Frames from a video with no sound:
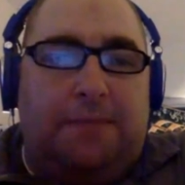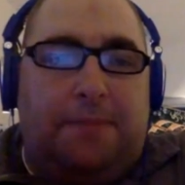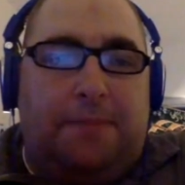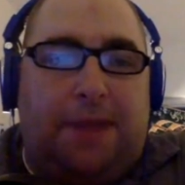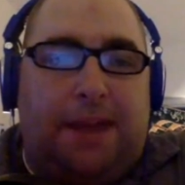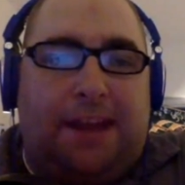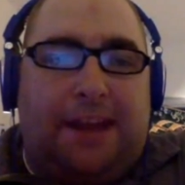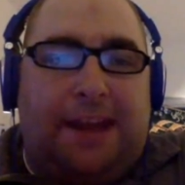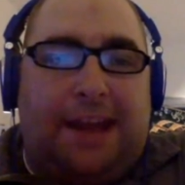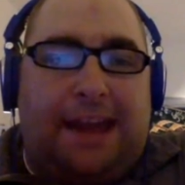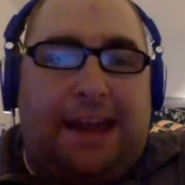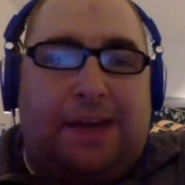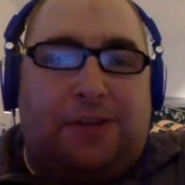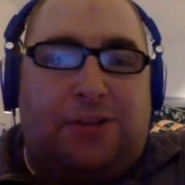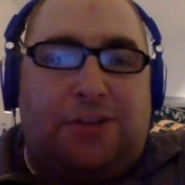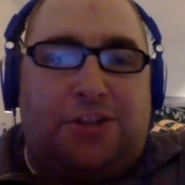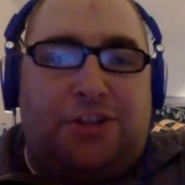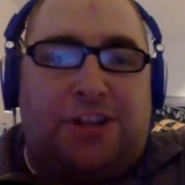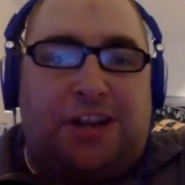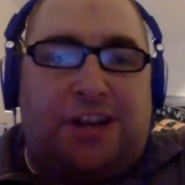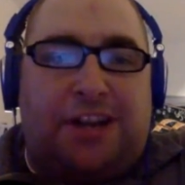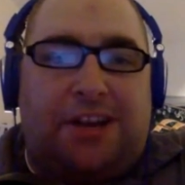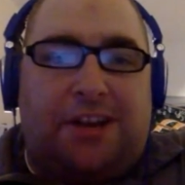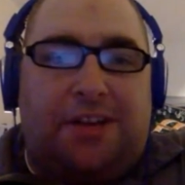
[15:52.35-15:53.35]
Mike
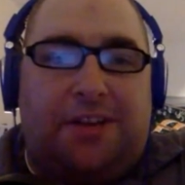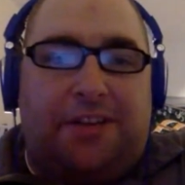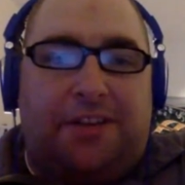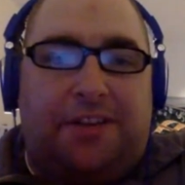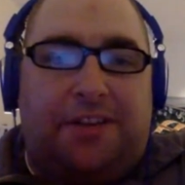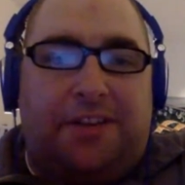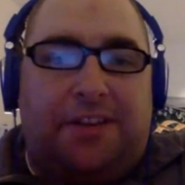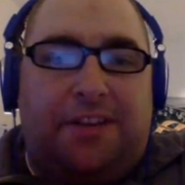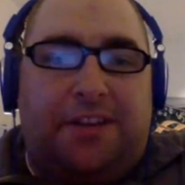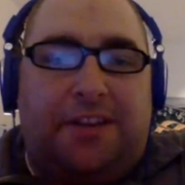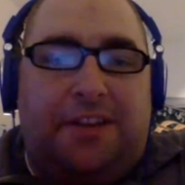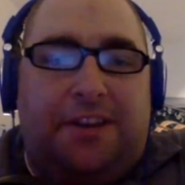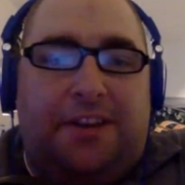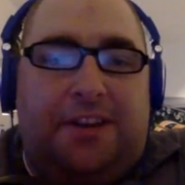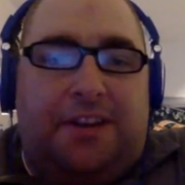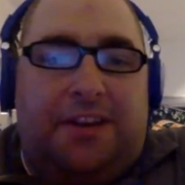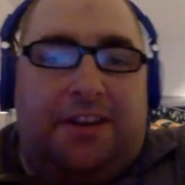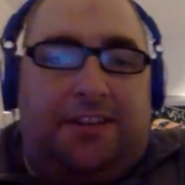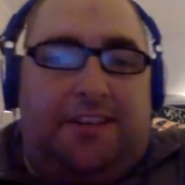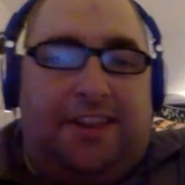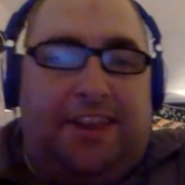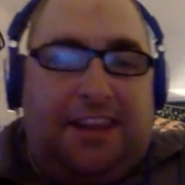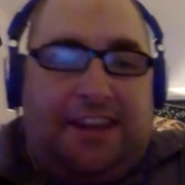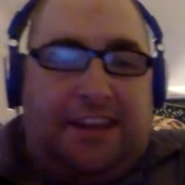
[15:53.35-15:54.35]
Hauschild
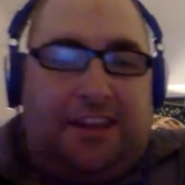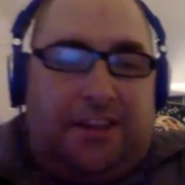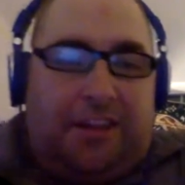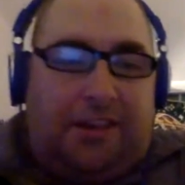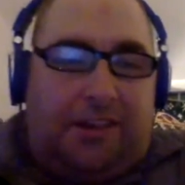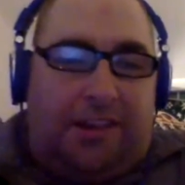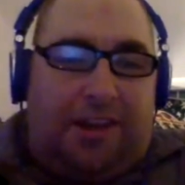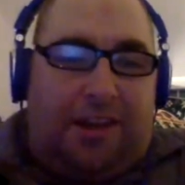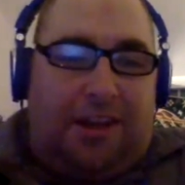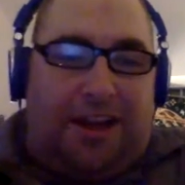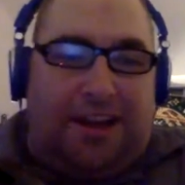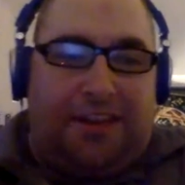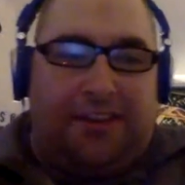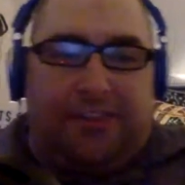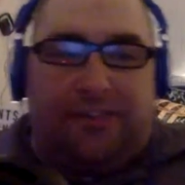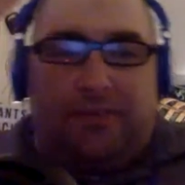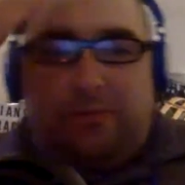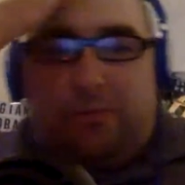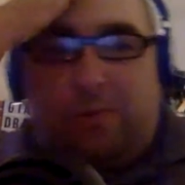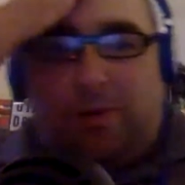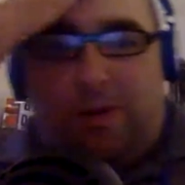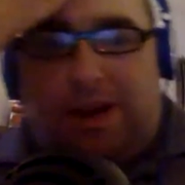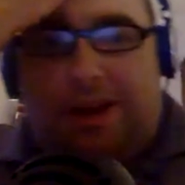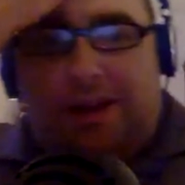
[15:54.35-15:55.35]
taking the loss.
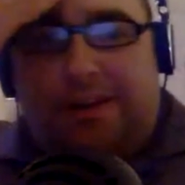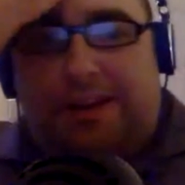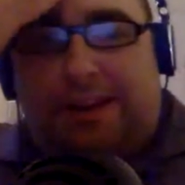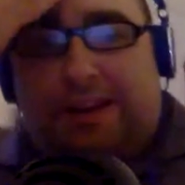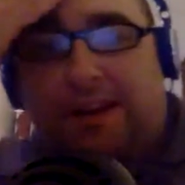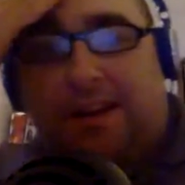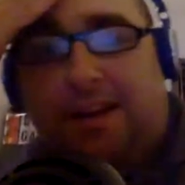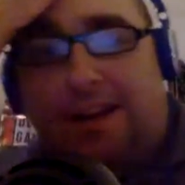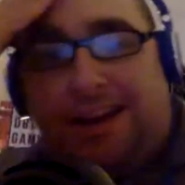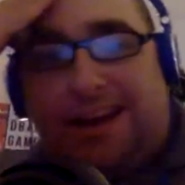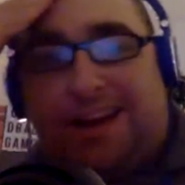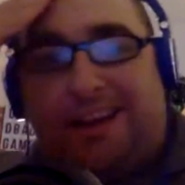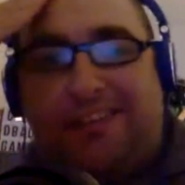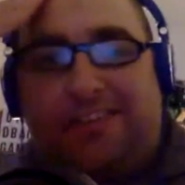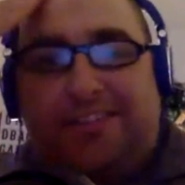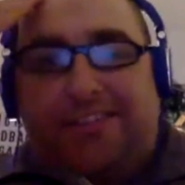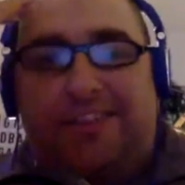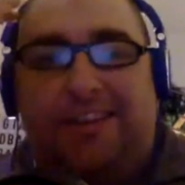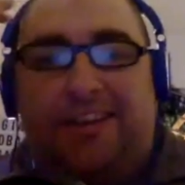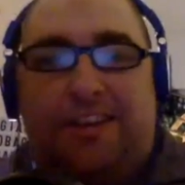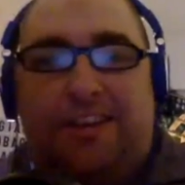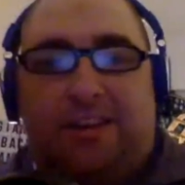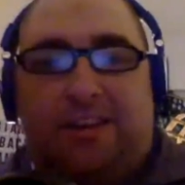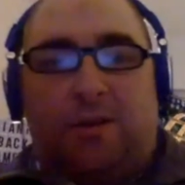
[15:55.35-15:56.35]
Juan
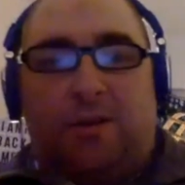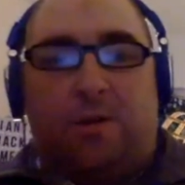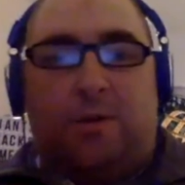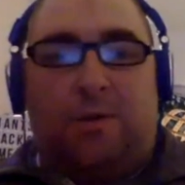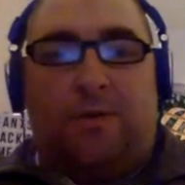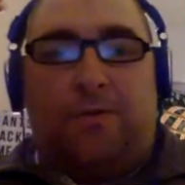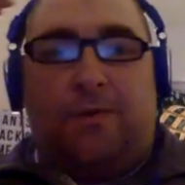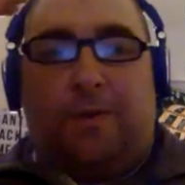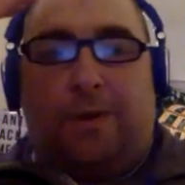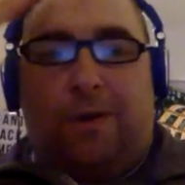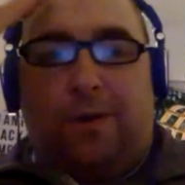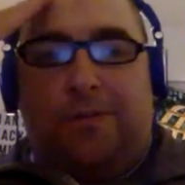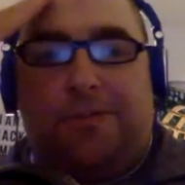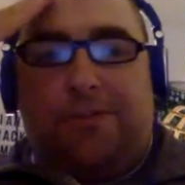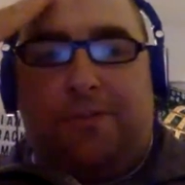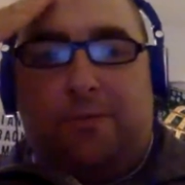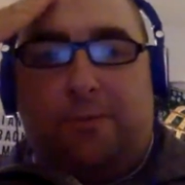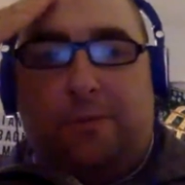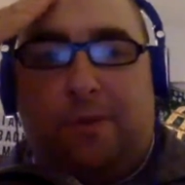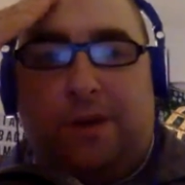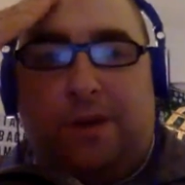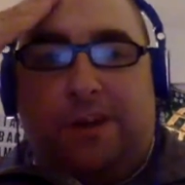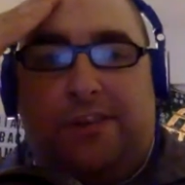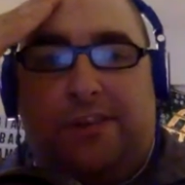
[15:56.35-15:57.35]
Nicasio, who falls to
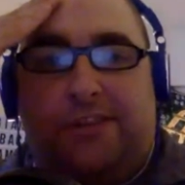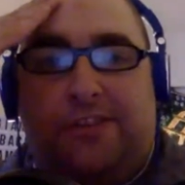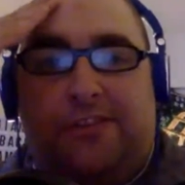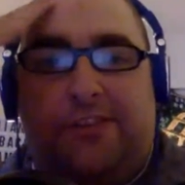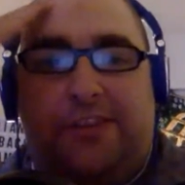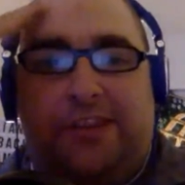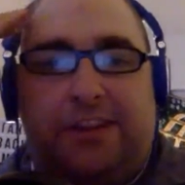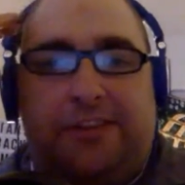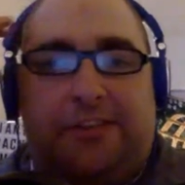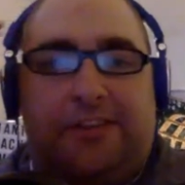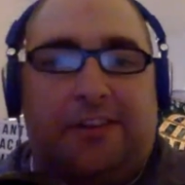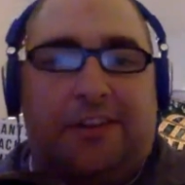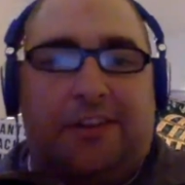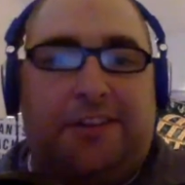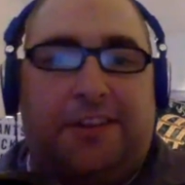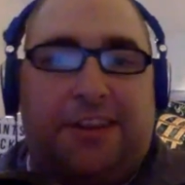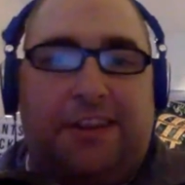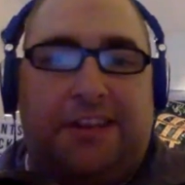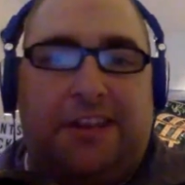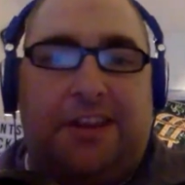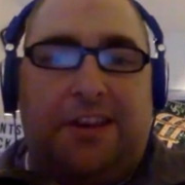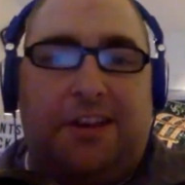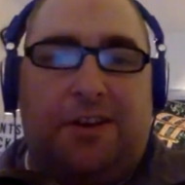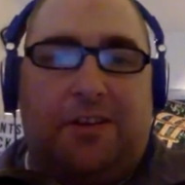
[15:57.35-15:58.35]
1-6 on the
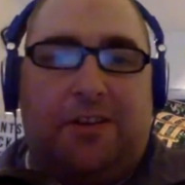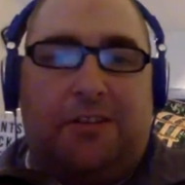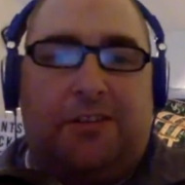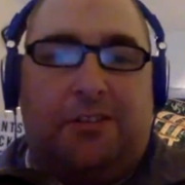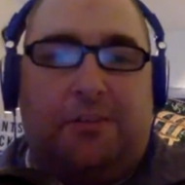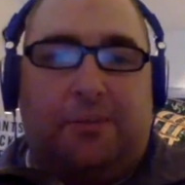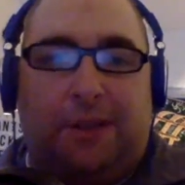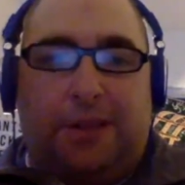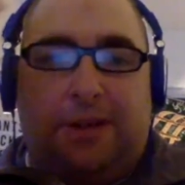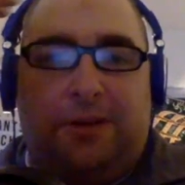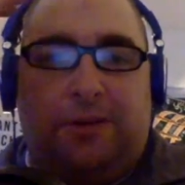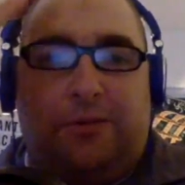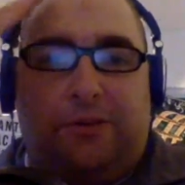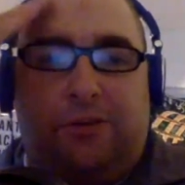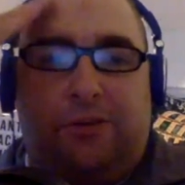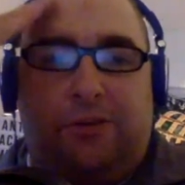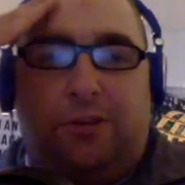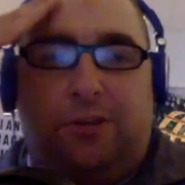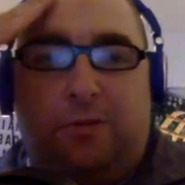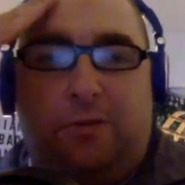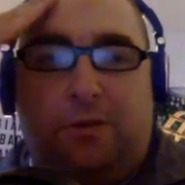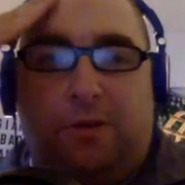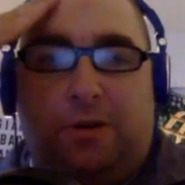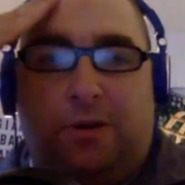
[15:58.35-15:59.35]
year, surrenders
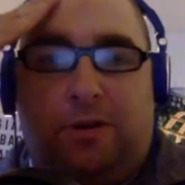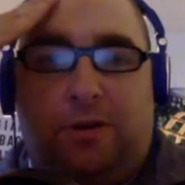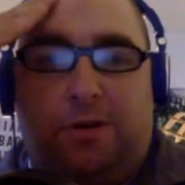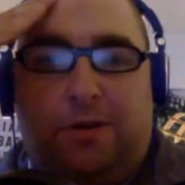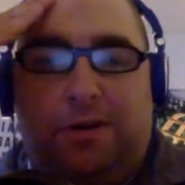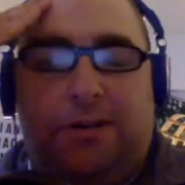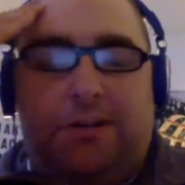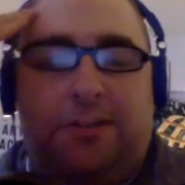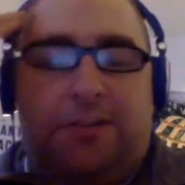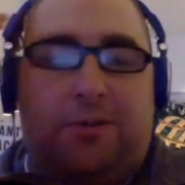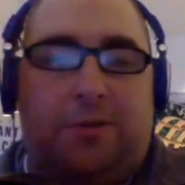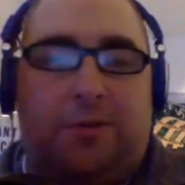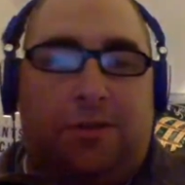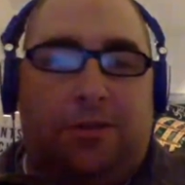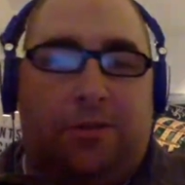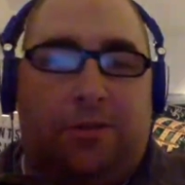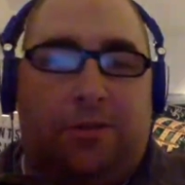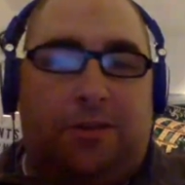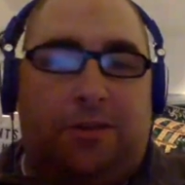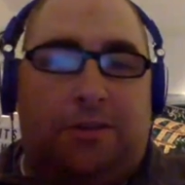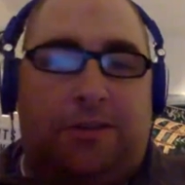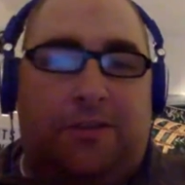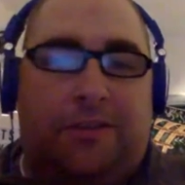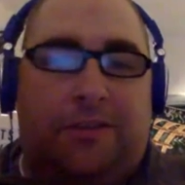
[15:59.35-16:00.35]
2 earned and
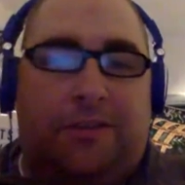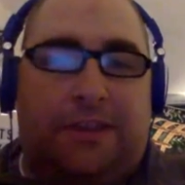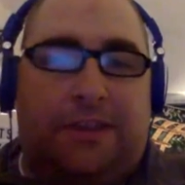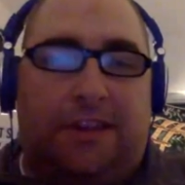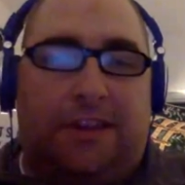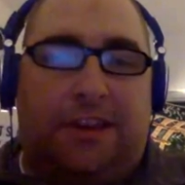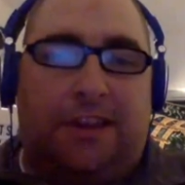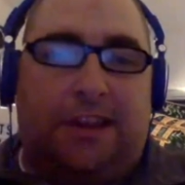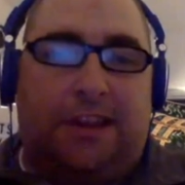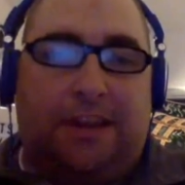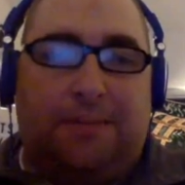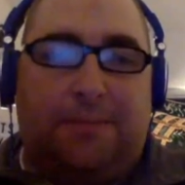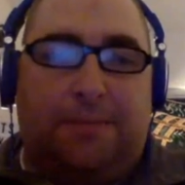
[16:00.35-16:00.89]
2/3 of an inning